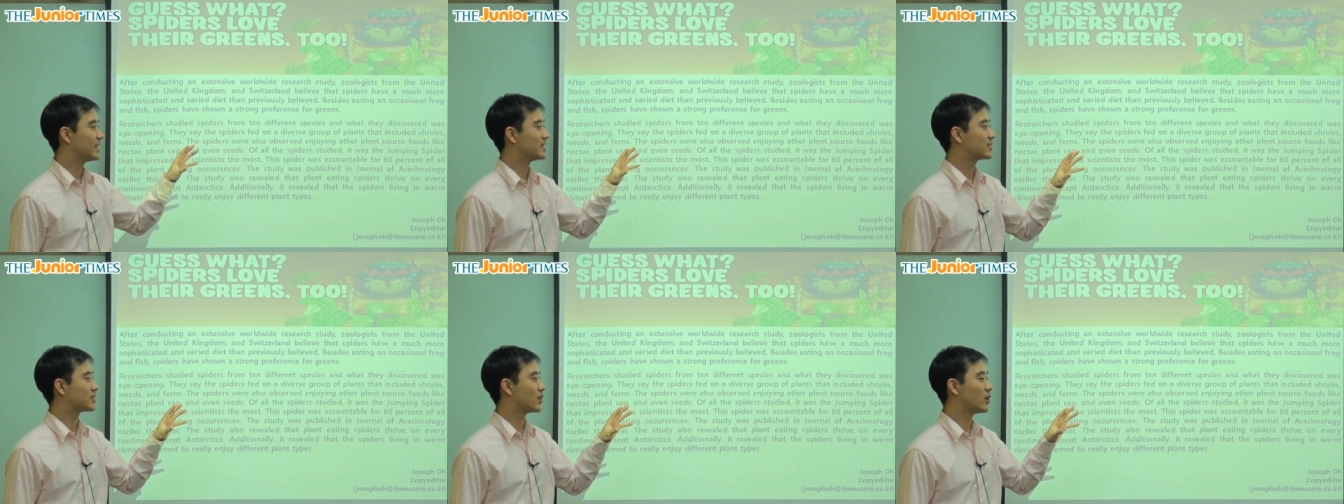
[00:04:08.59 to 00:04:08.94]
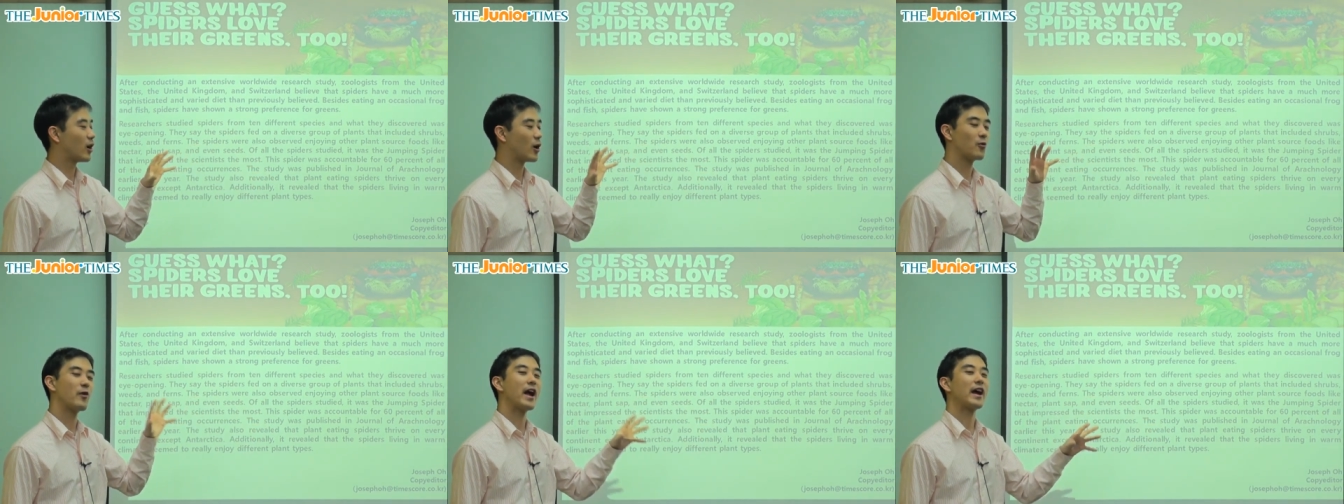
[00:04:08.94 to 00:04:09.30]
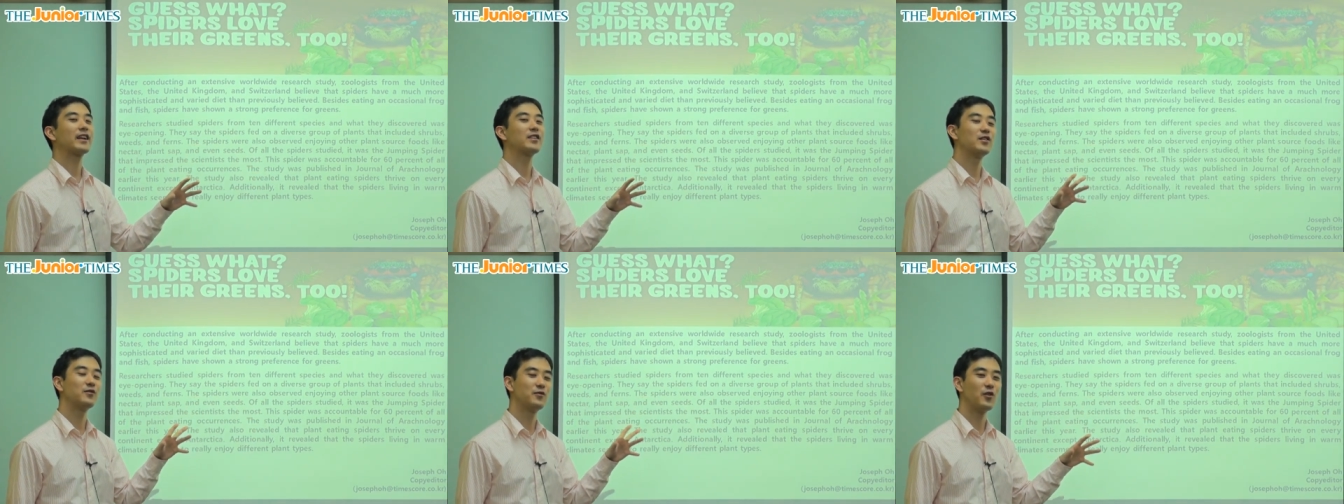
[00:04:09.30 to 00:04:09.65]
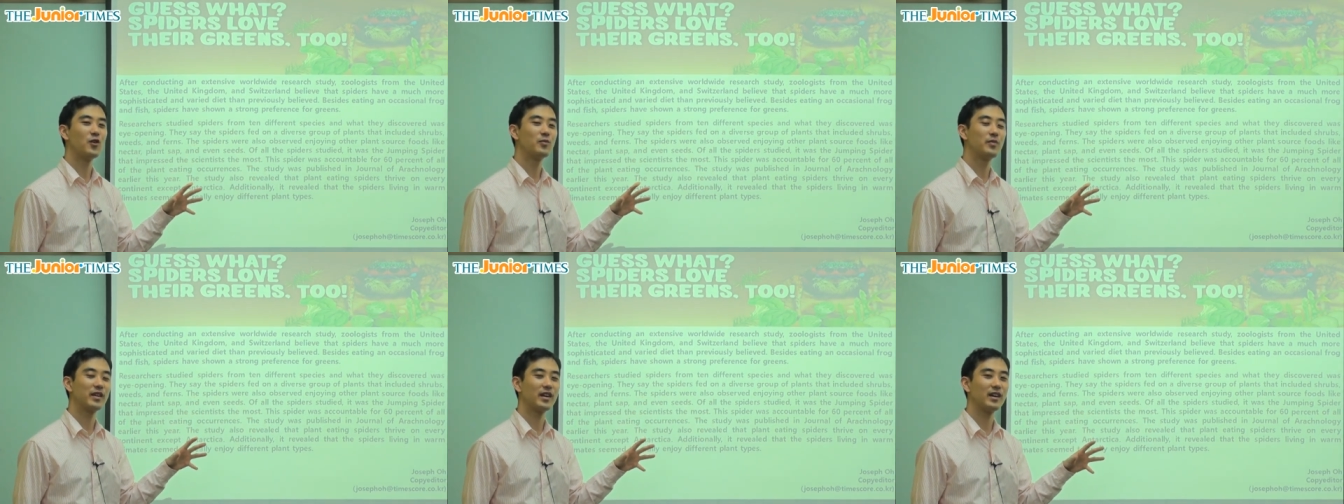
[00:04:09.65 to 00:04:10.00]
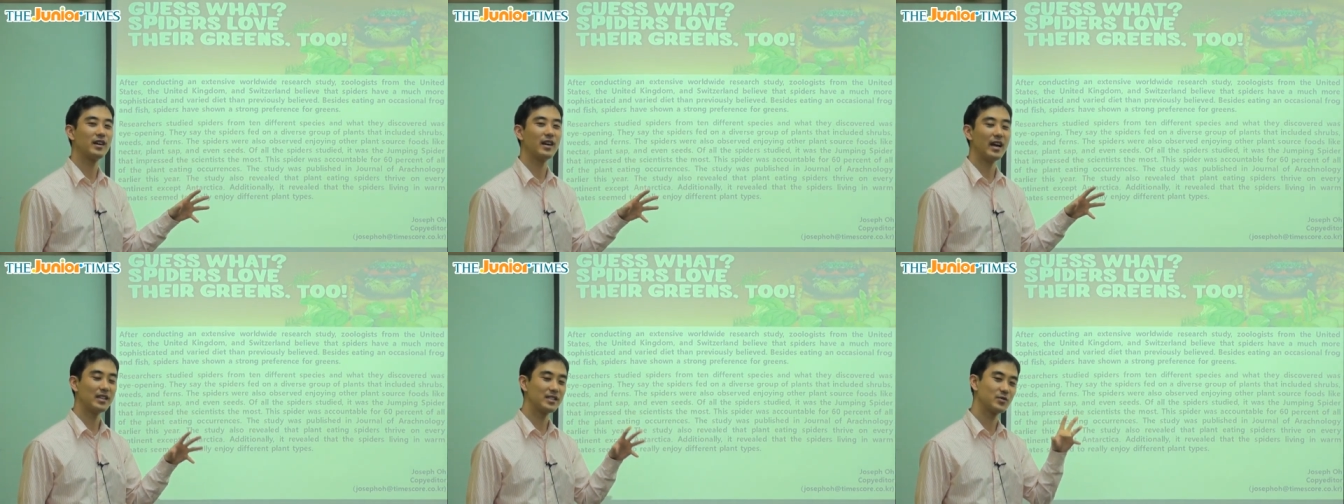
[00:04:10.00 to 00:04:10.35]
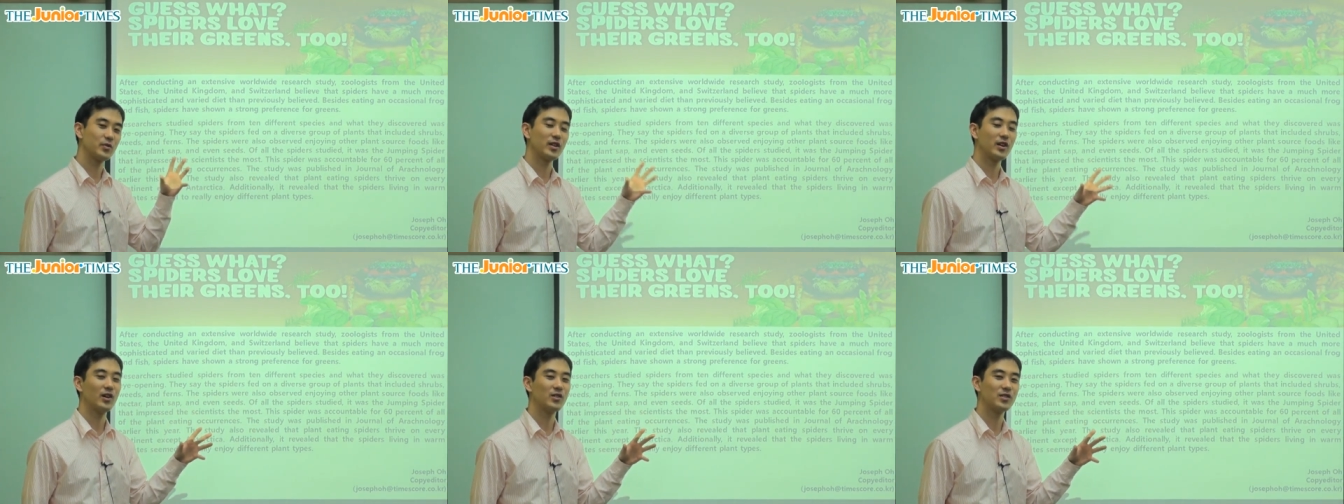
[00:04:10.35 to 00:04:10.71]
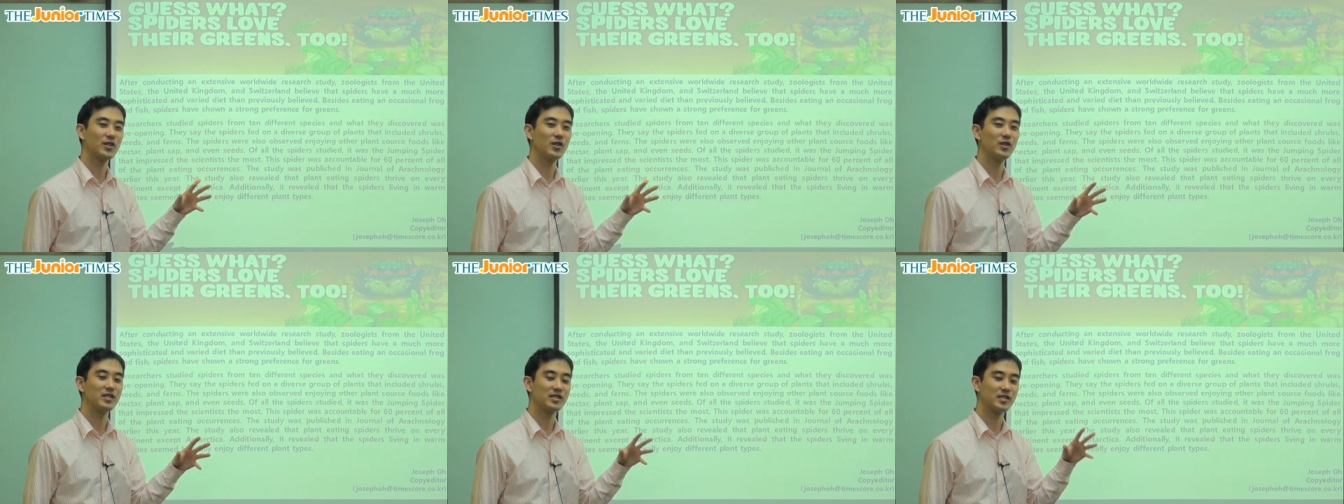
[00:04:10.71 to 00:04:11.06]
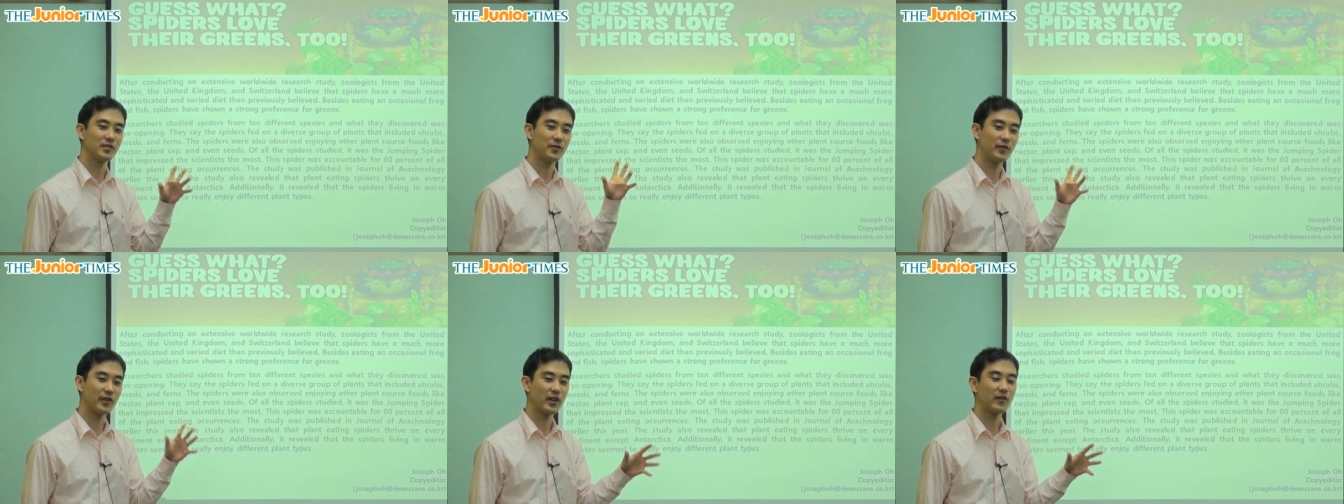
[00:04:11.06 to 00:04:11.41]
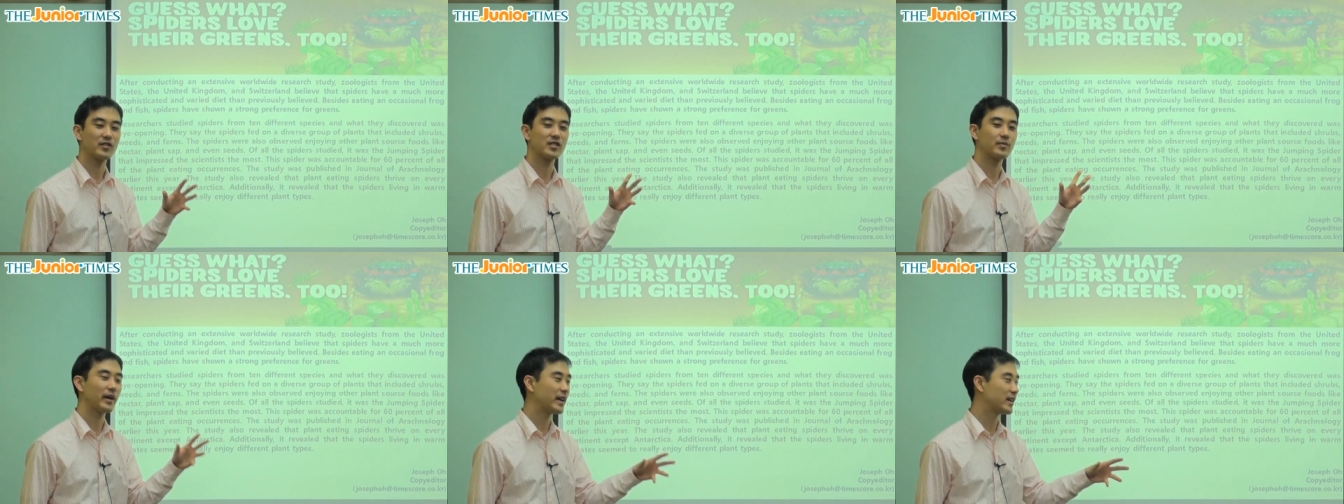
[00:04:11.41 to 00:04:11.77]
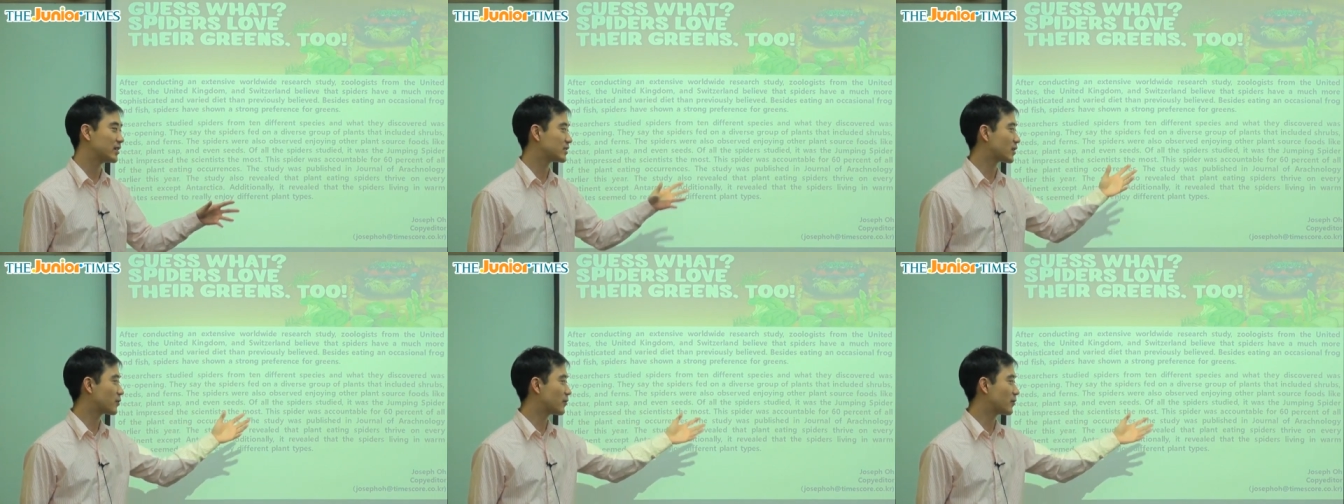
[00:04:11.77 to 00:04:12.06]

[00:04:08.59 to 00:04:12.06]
So arachnophobia, as we all know, is the fear of spiders.